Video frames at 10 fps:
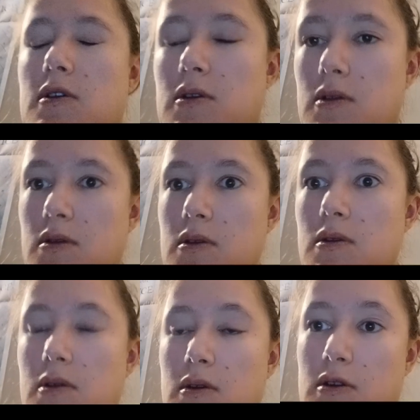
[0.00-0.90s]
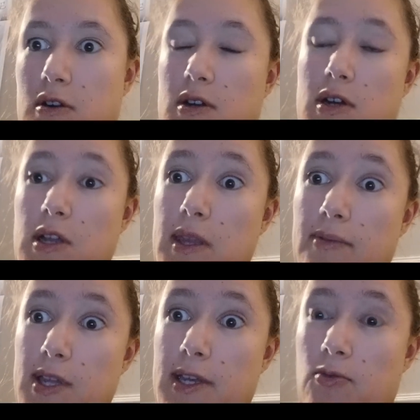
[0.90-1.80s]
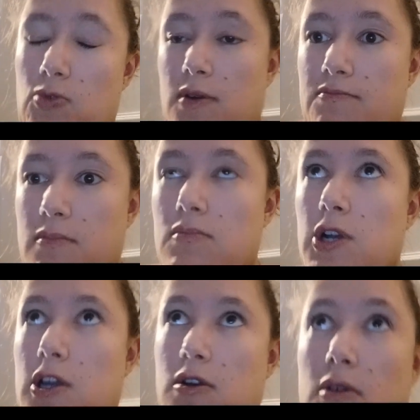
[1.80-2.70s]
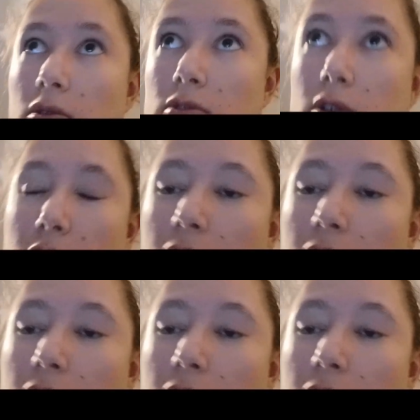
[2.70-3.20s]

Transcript: it. Oh, another late one, oh god.